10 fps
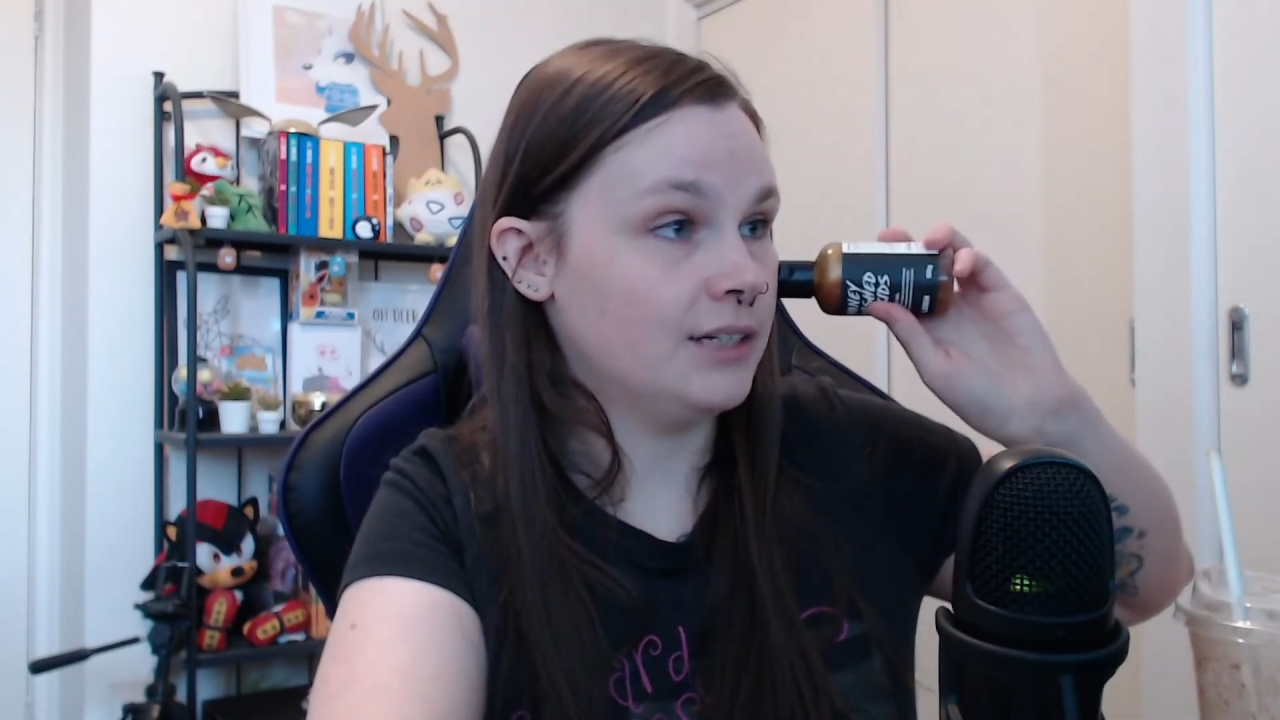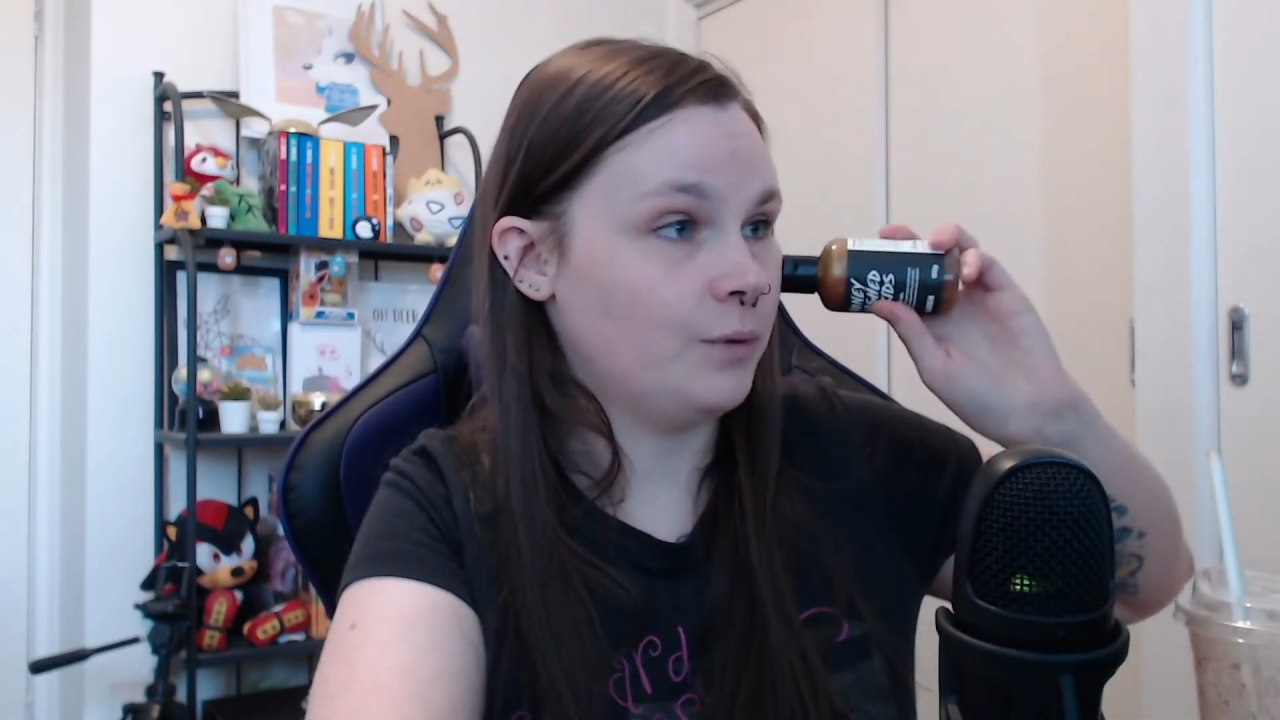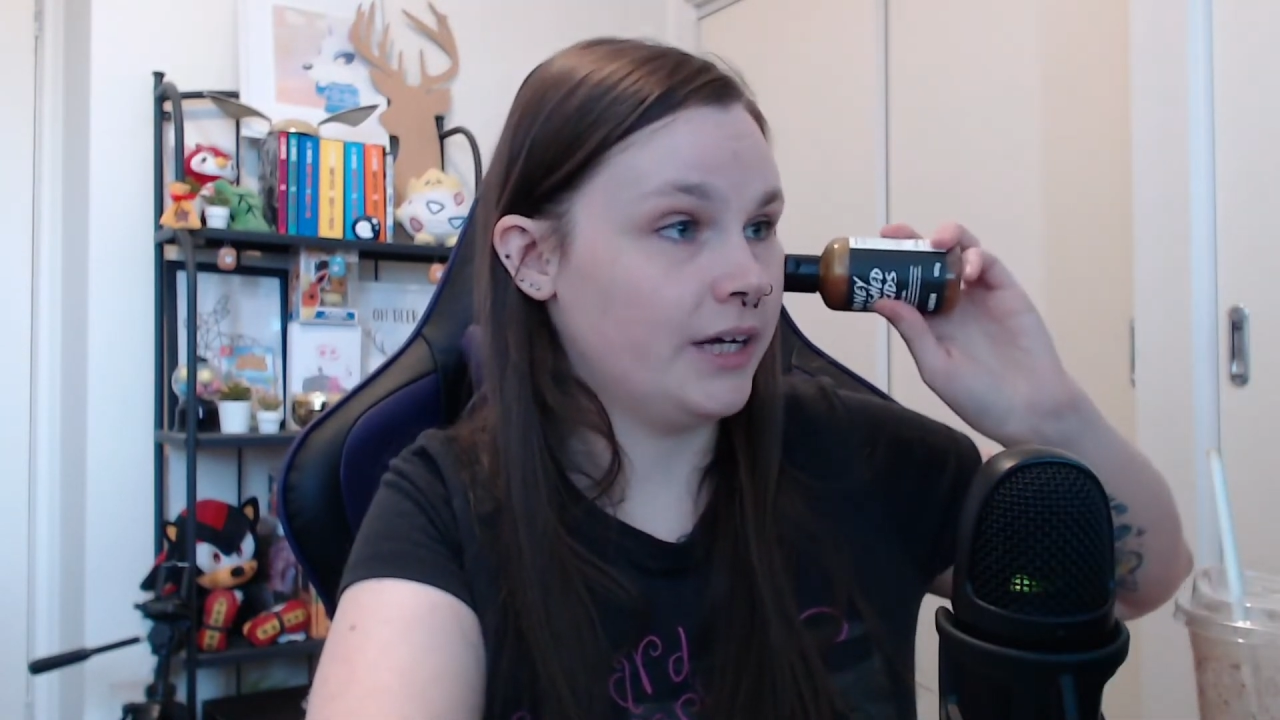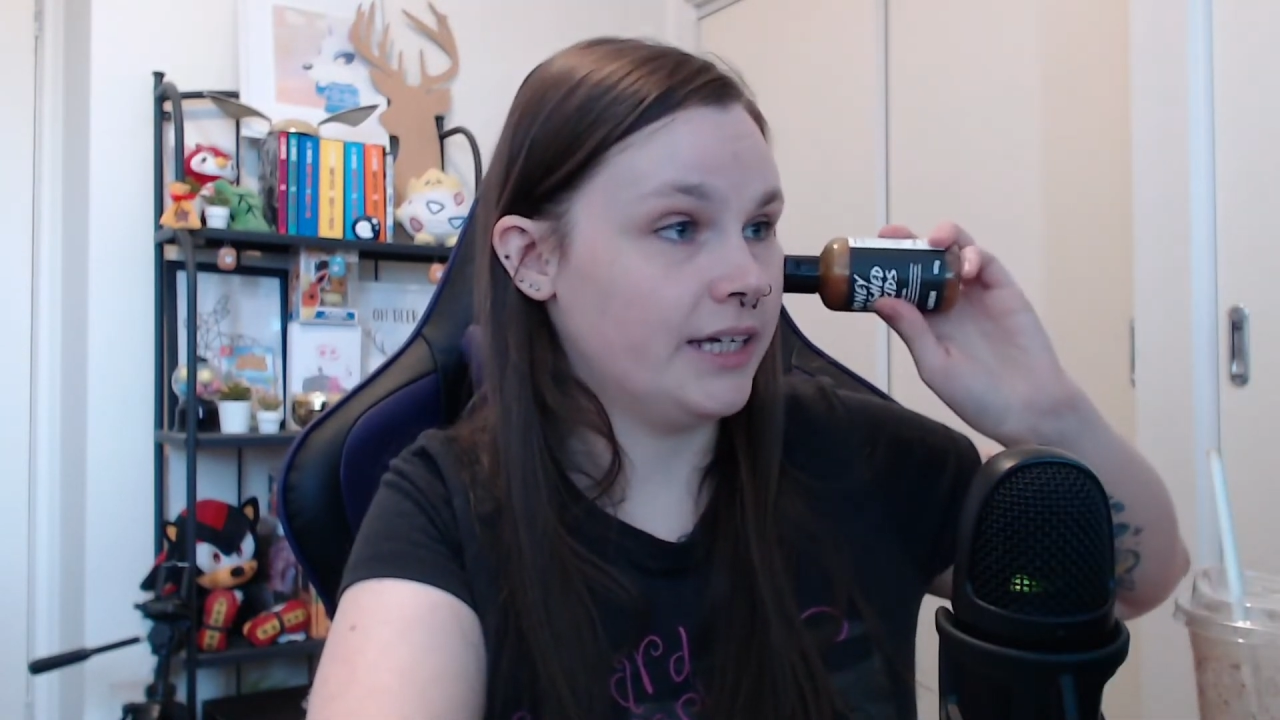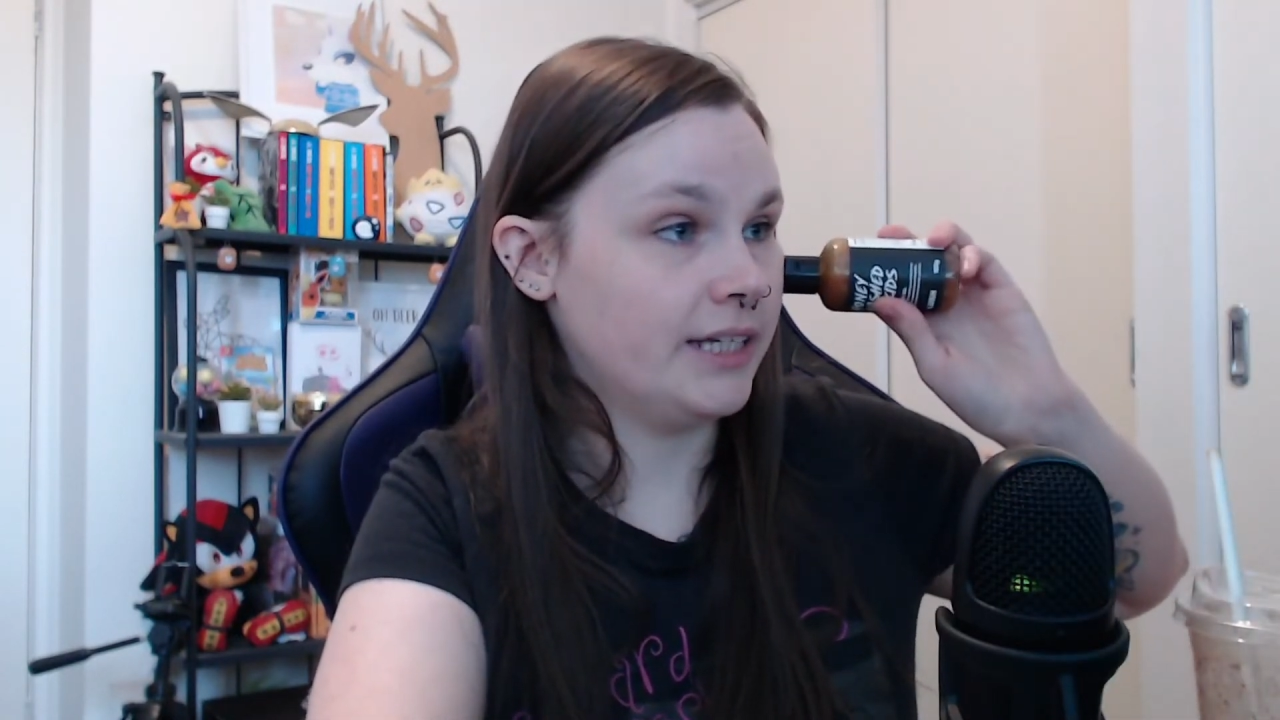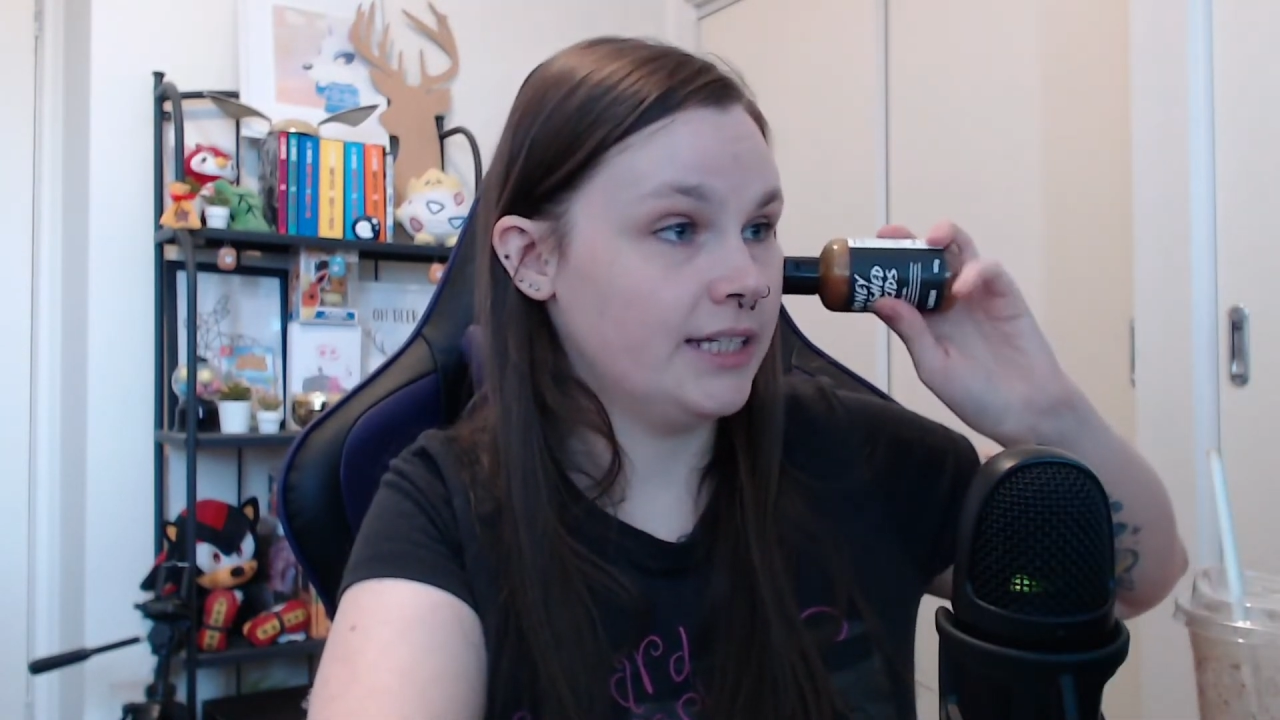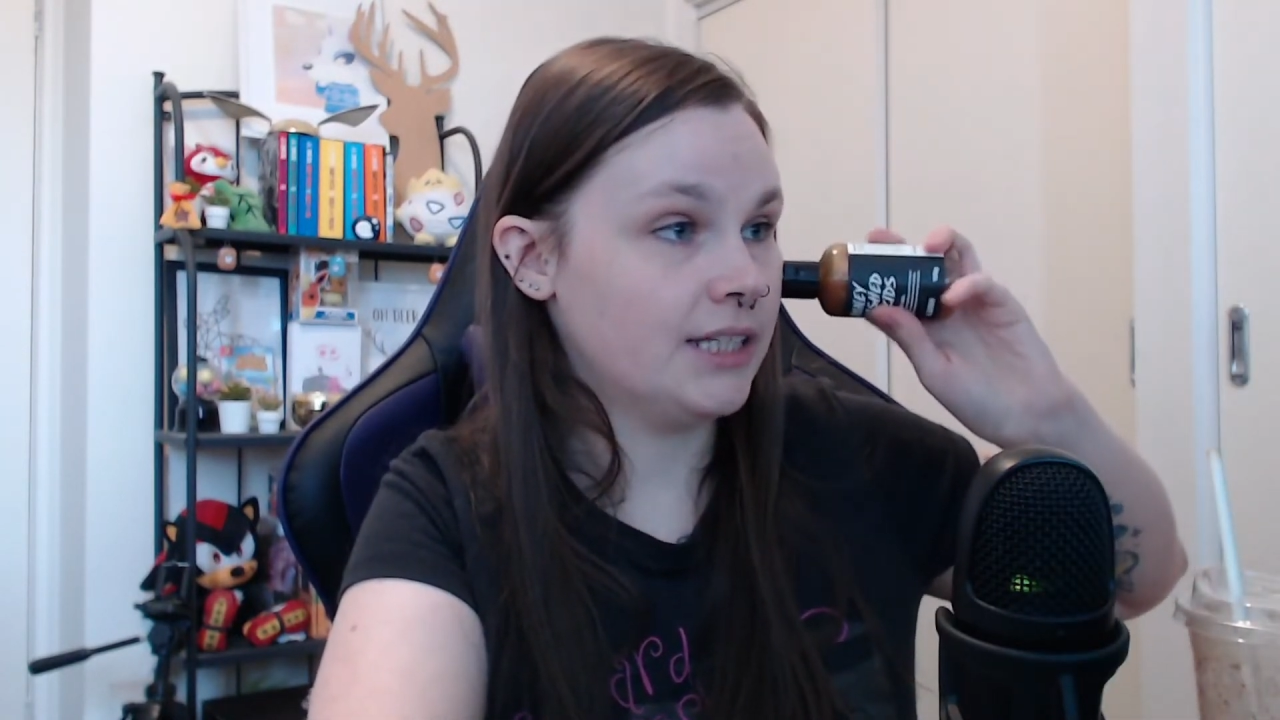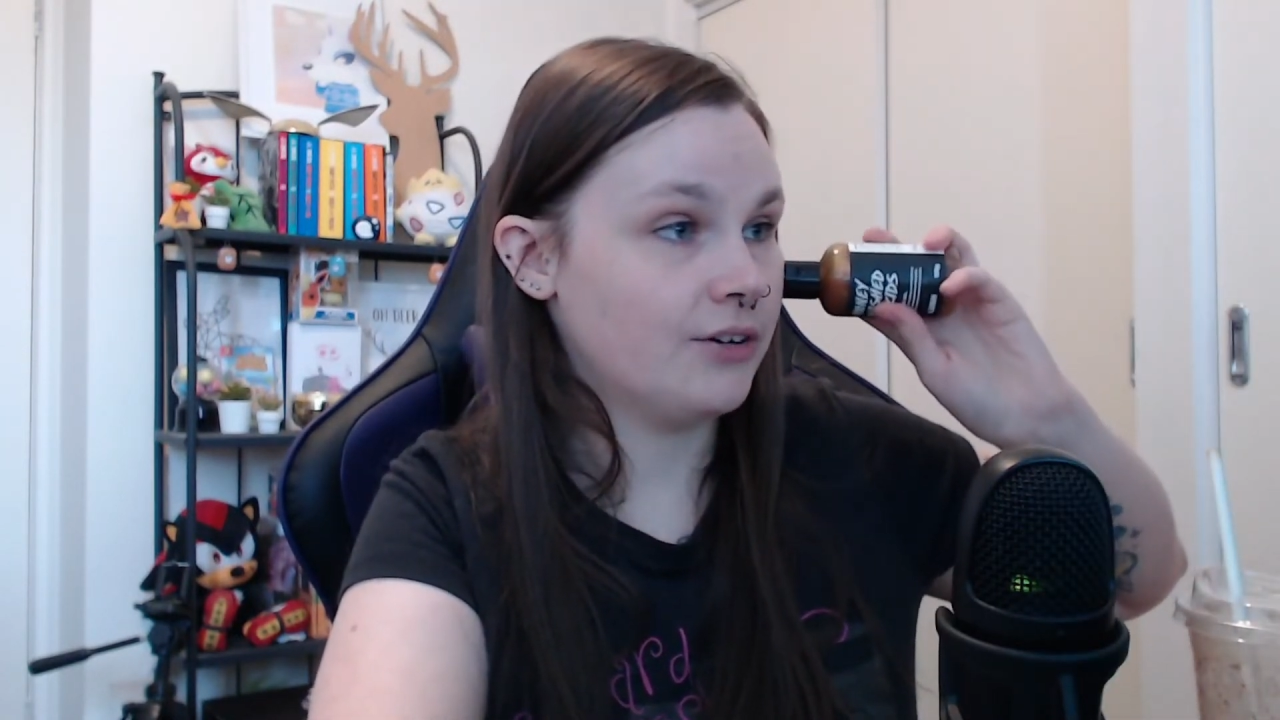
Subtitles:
was